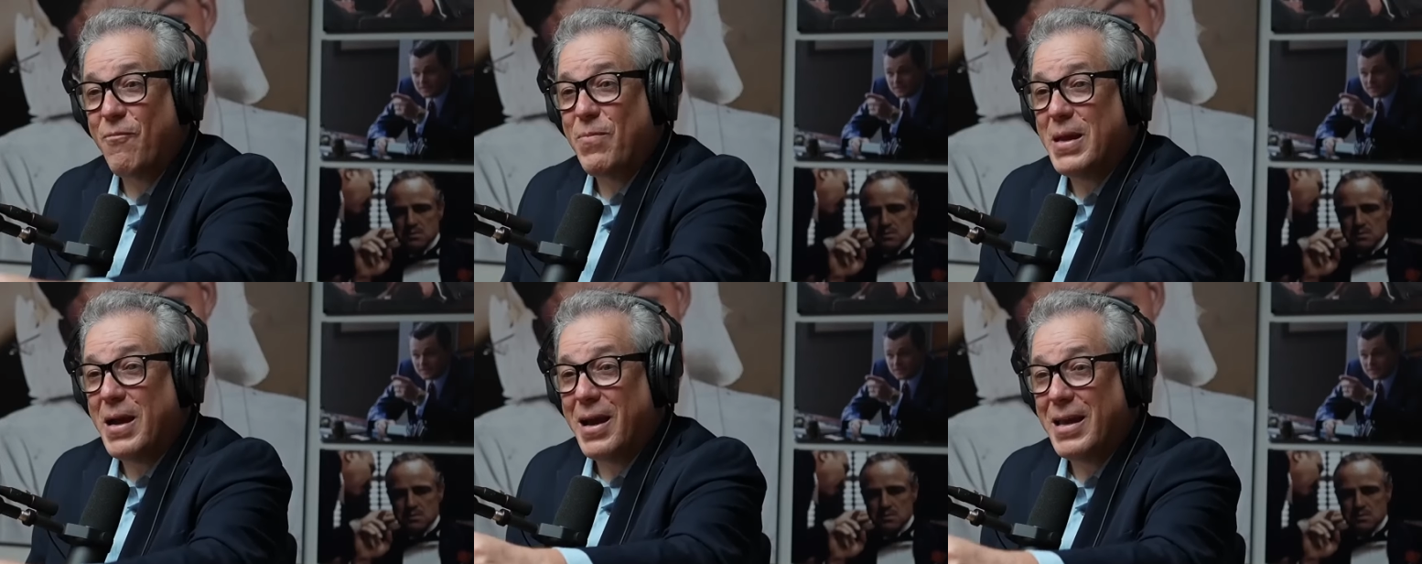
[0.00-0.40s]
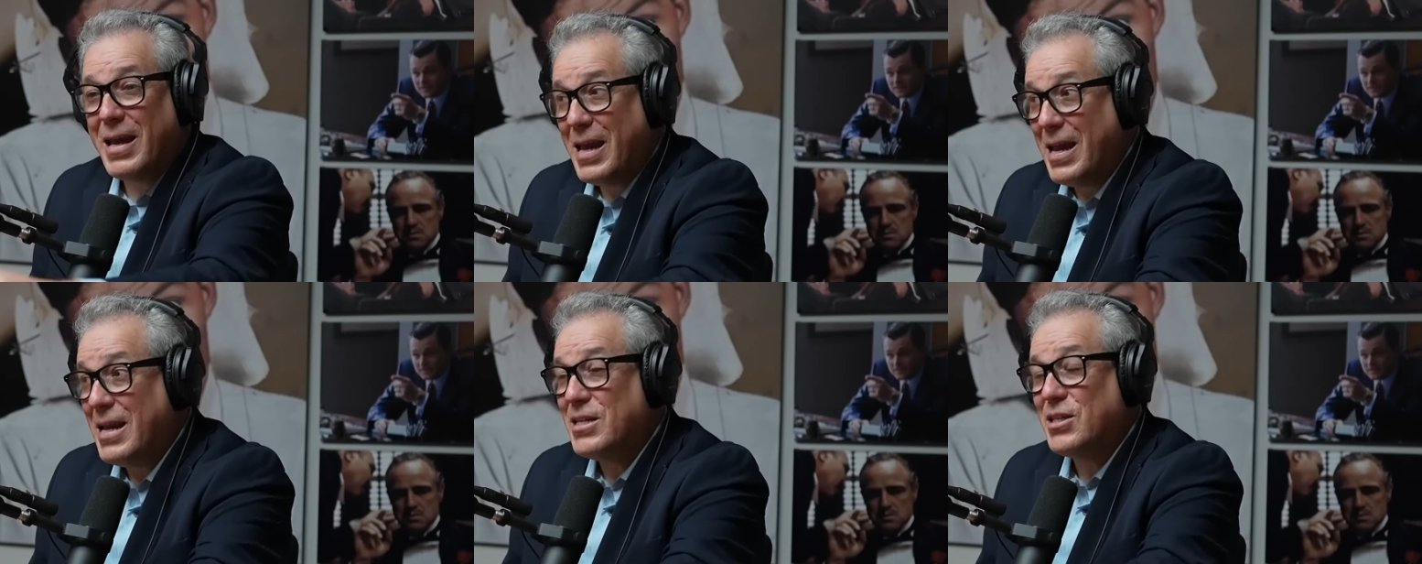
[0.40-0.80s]
Speaker 1: B I
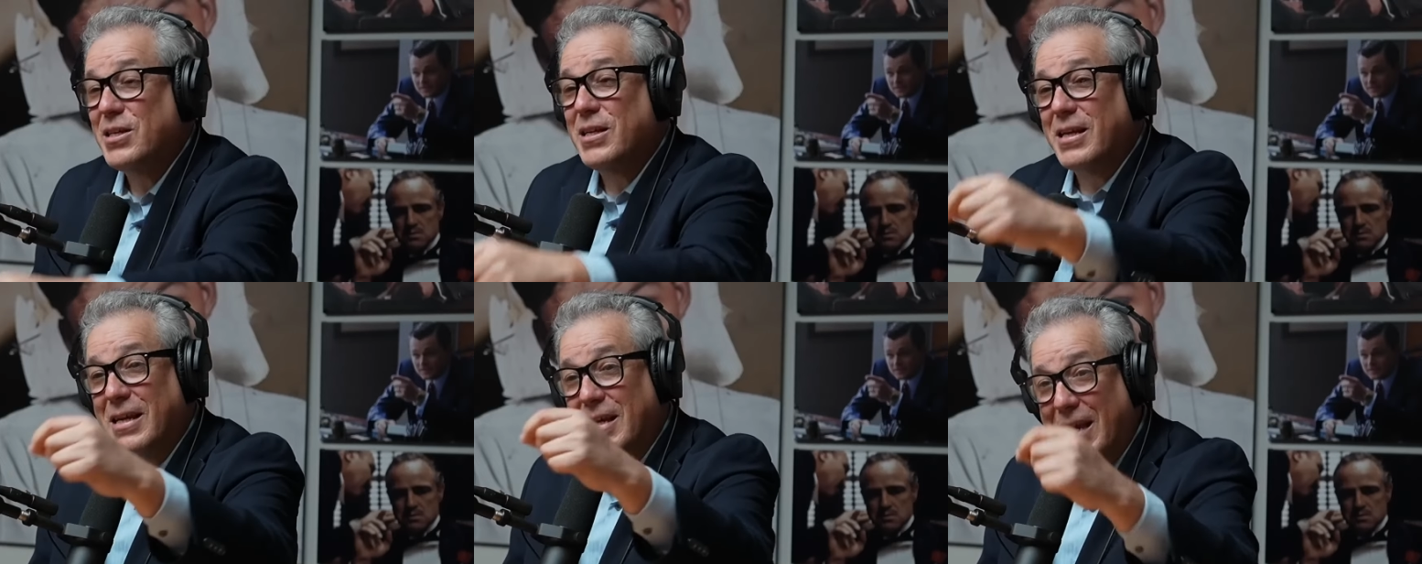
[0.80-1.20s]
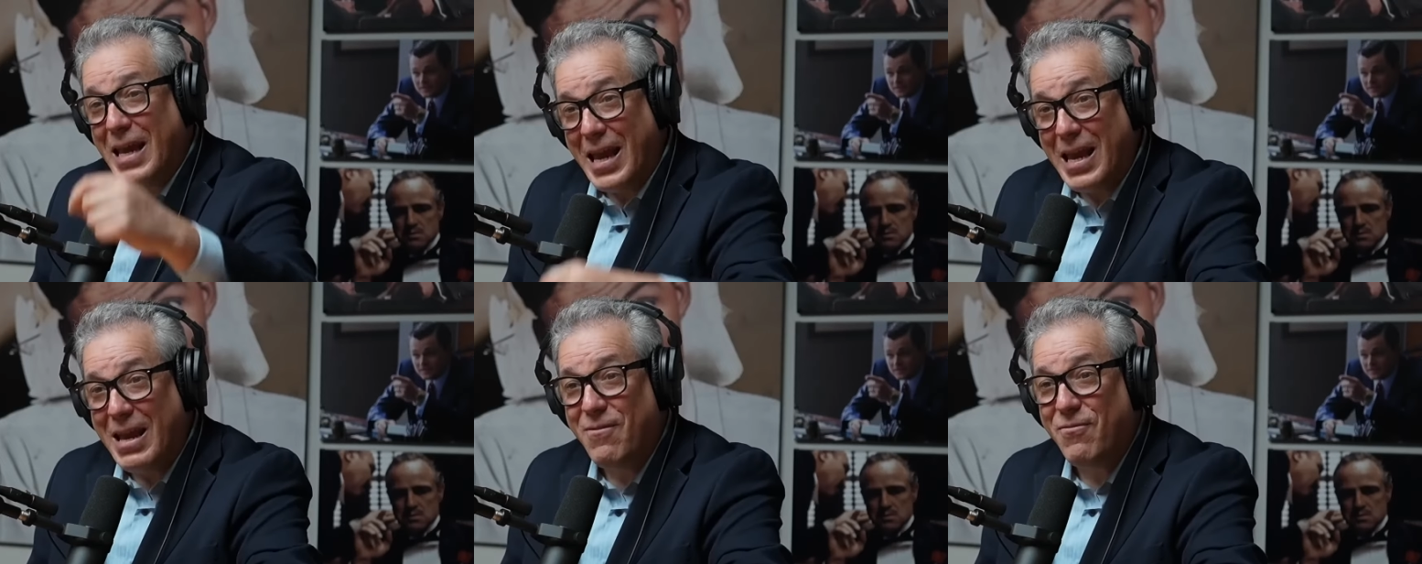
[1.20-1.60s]
agent
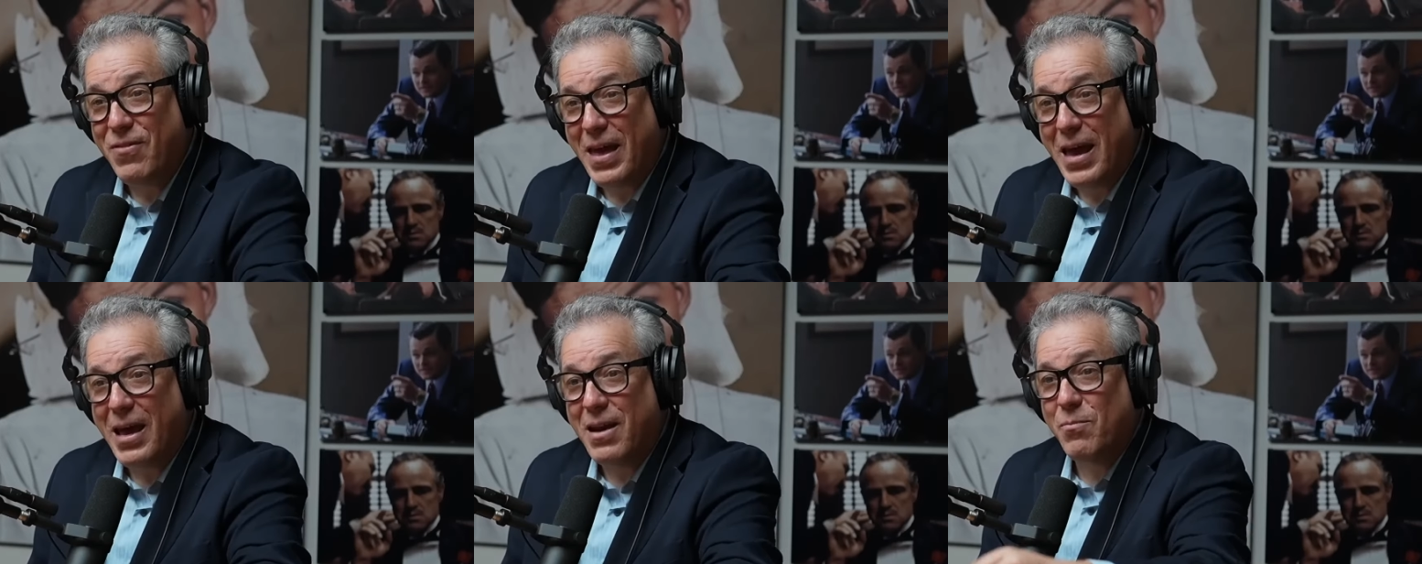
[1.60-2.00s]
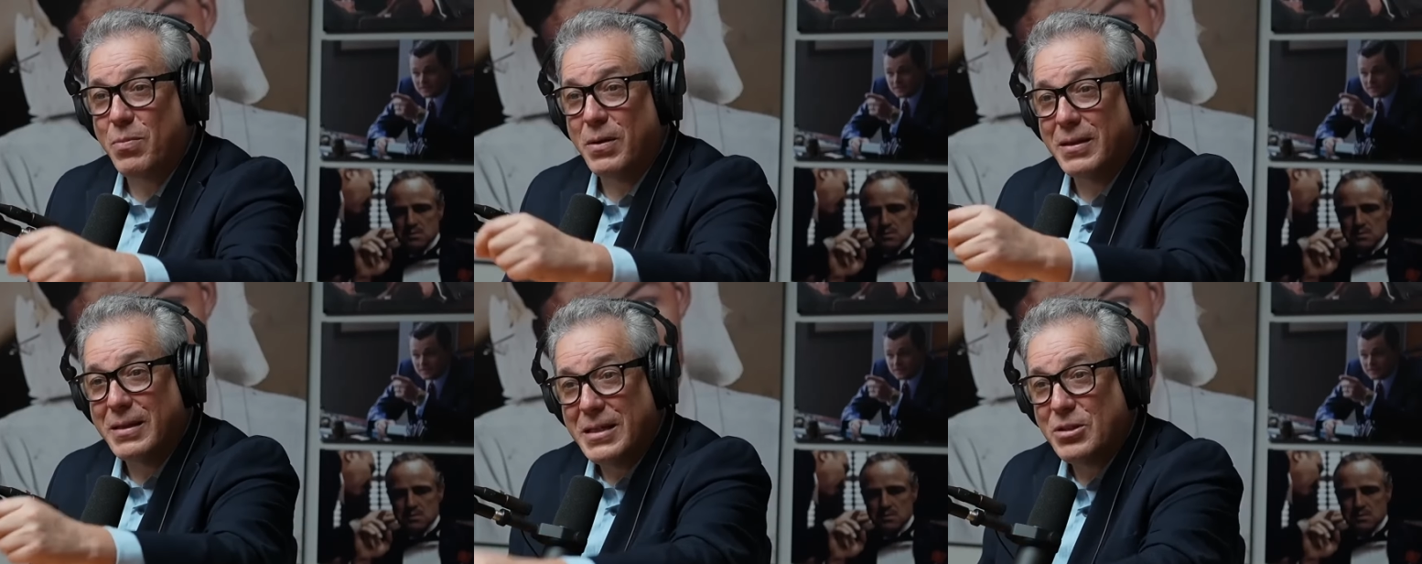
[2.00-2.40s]
gave that
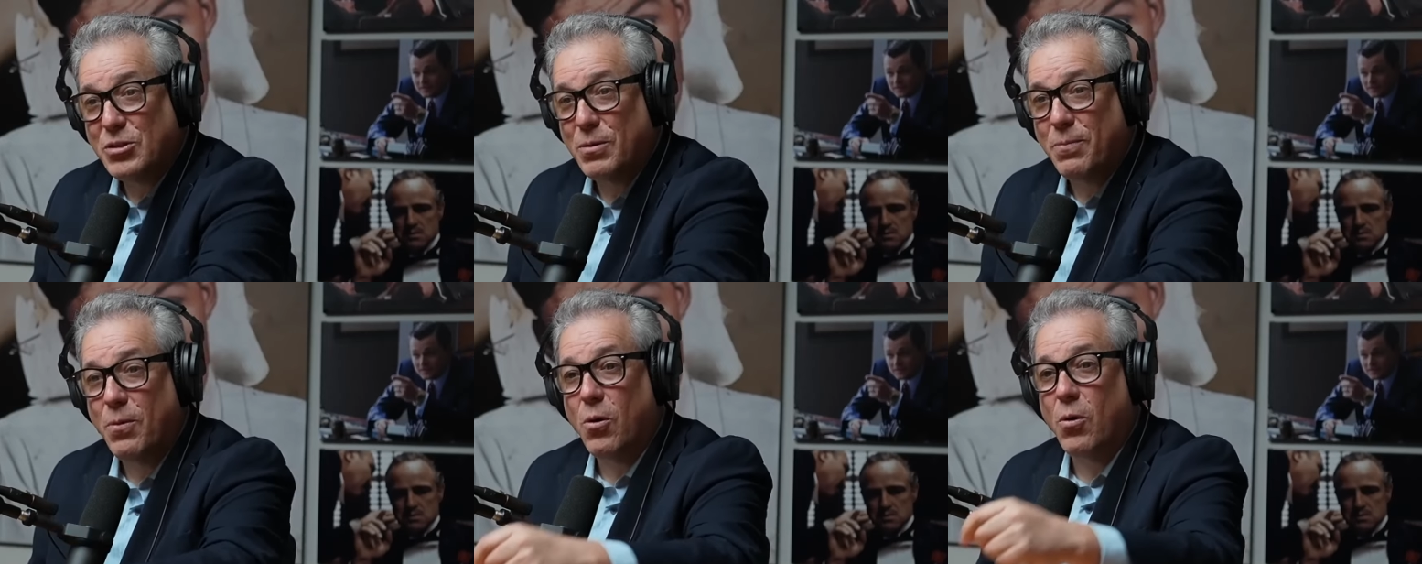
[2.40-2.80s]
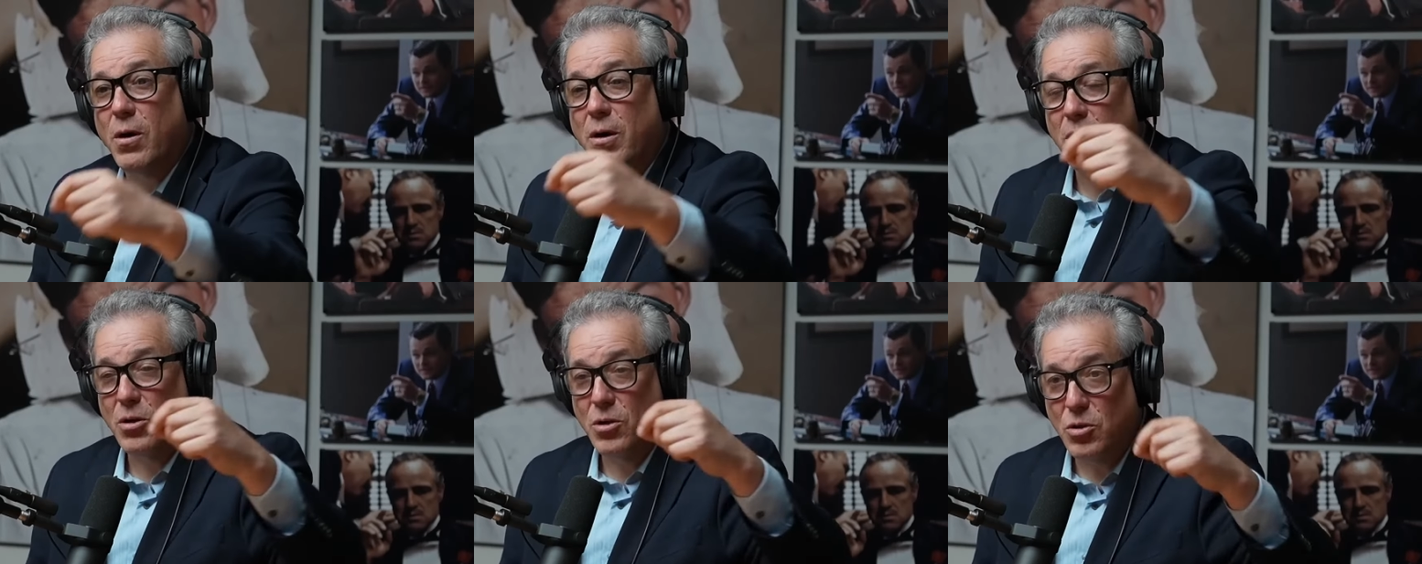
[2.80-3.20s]
police report